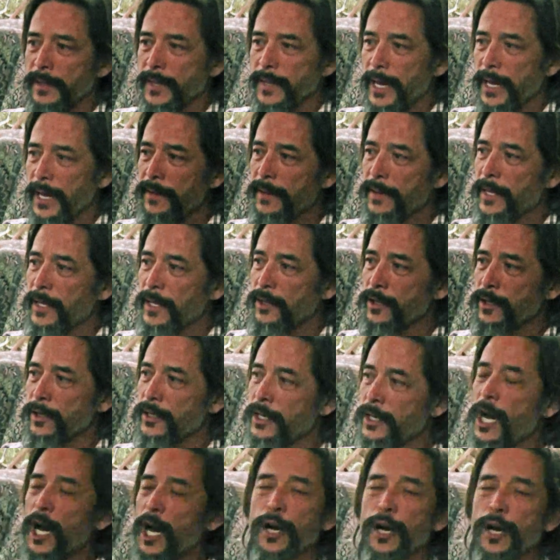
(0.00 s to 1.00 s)
that they could
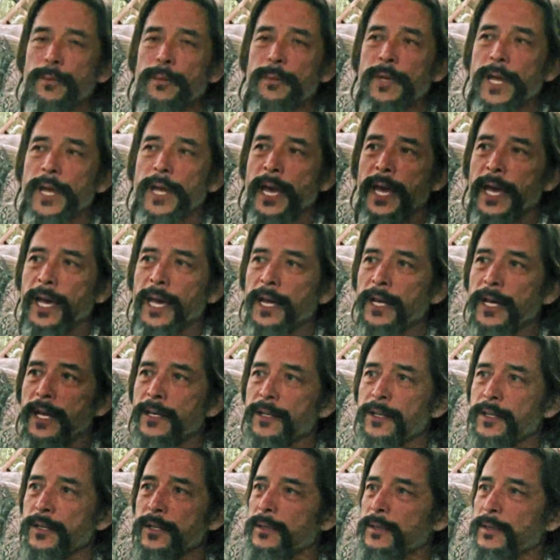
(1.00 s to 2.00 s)
come
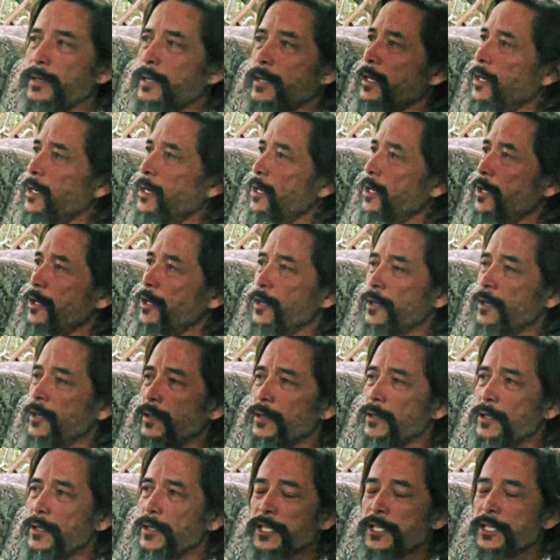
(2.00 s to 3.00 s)
and
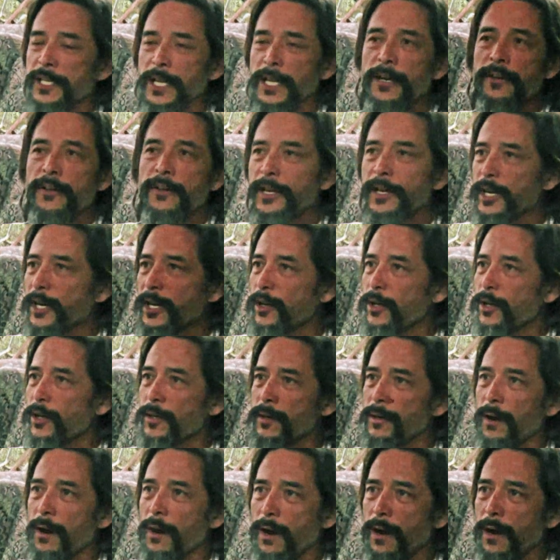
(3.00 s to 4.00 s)
sell their
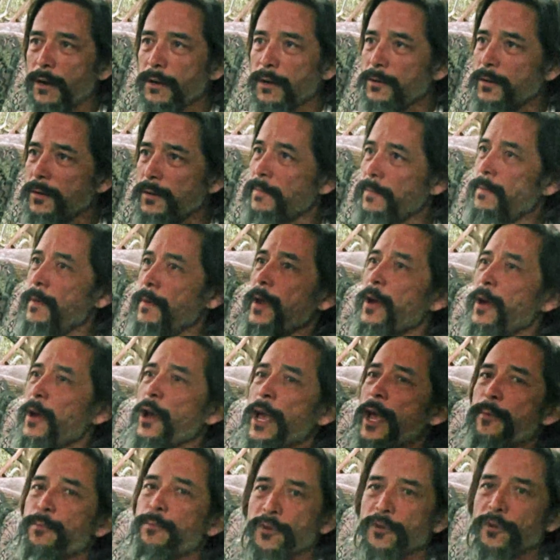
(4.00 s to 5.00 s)
art,
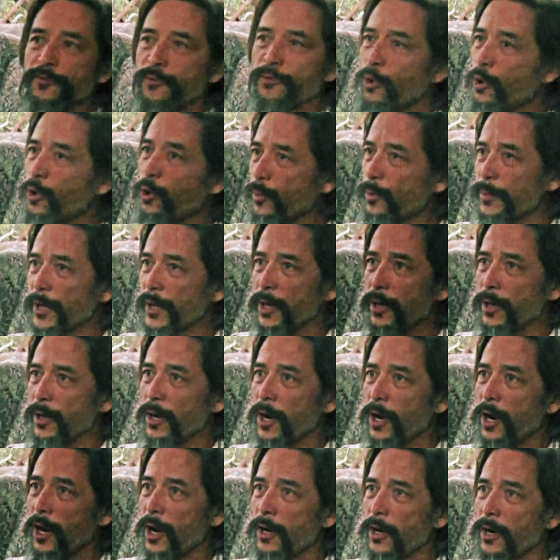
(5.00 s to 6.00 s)
perform their
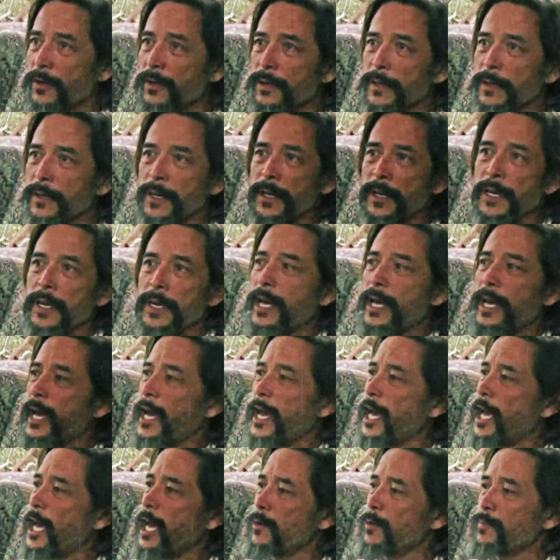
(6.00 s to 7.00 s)
art,
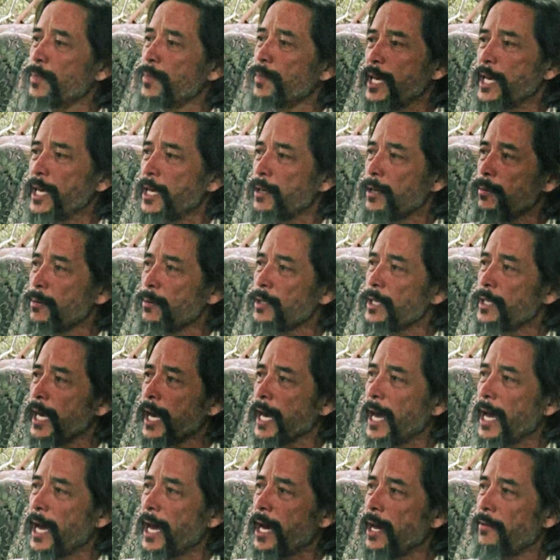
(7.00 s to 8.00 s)
and be able to
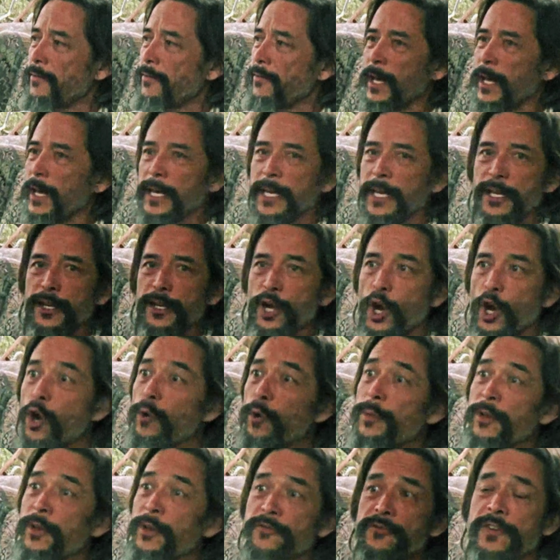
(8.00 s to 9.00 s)
have like an
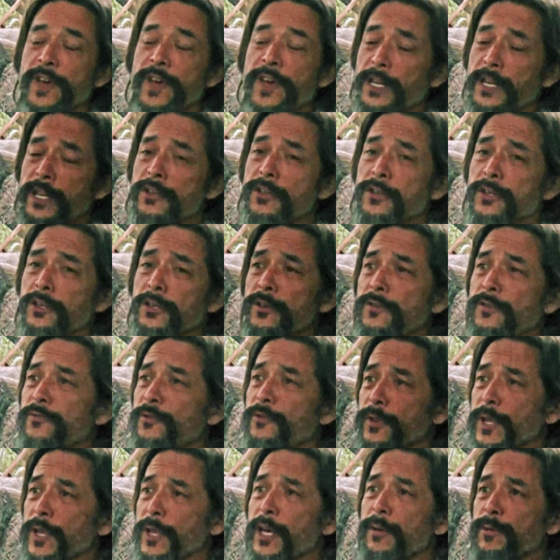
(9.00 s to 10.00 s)
open venue
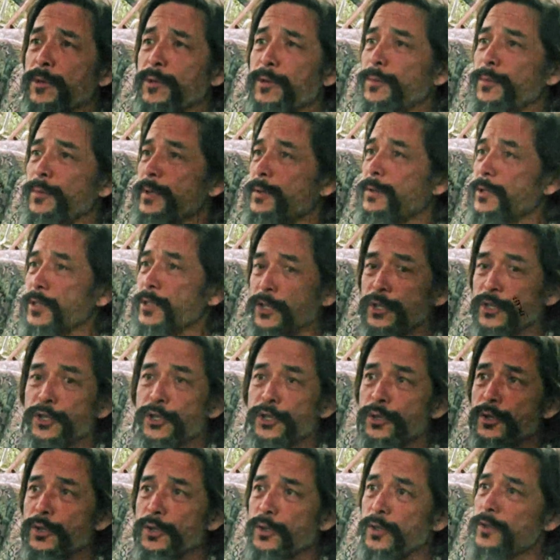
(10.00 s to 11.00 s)
for them to
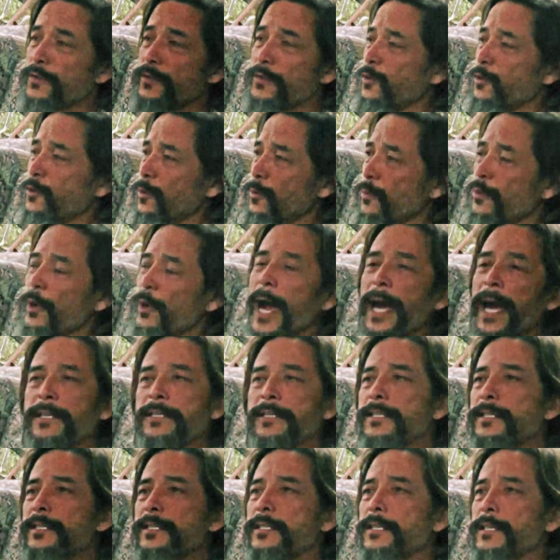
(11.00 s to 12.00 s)
use for
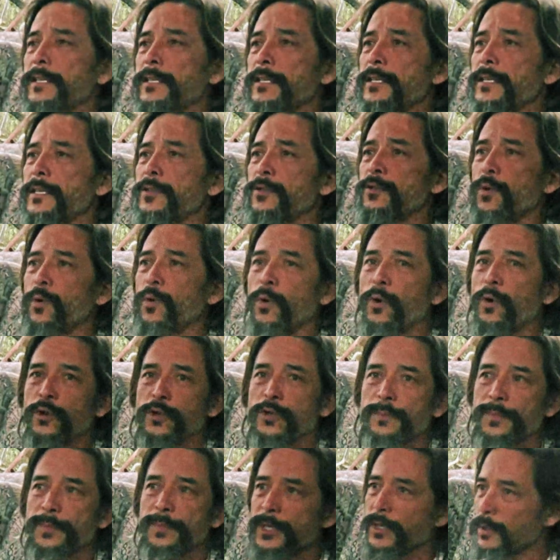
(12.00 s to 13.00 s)
practices or
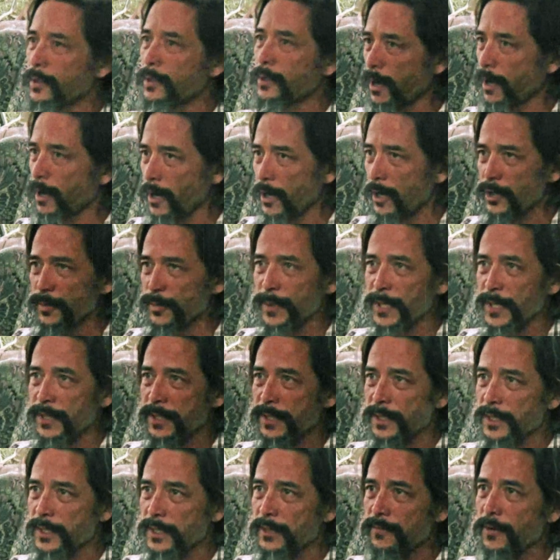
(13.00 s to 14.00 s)
to build large
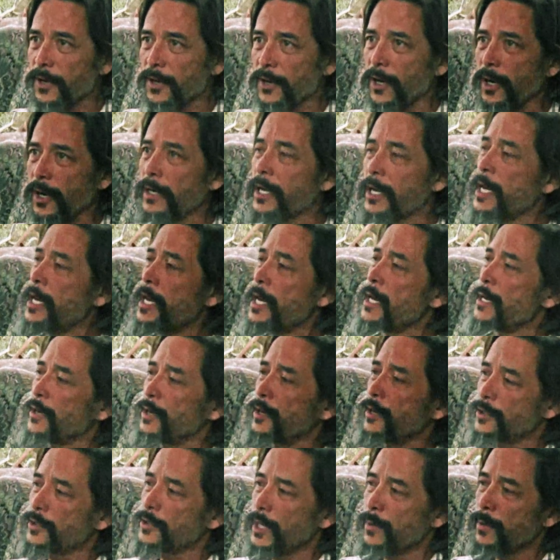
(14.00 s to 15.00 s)
pieces of art.
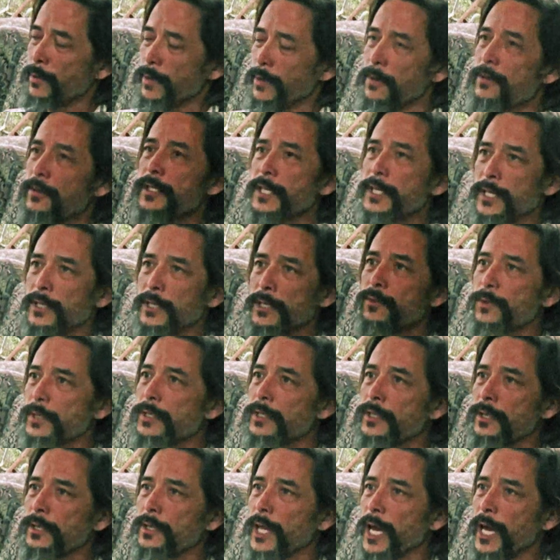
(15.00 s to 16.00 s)
You know, some of those things we're
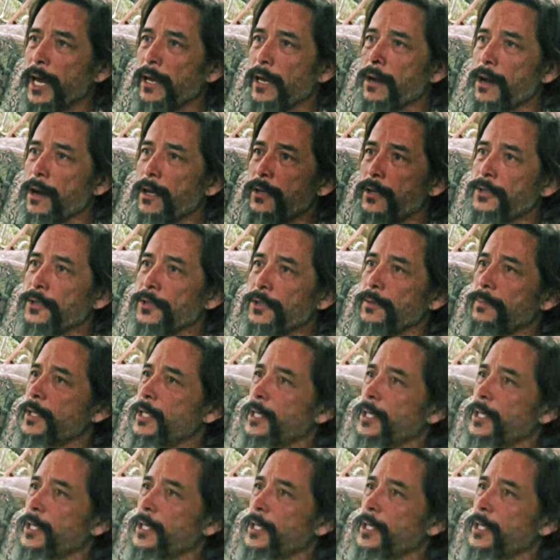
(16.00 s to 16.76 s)
still hanging on to.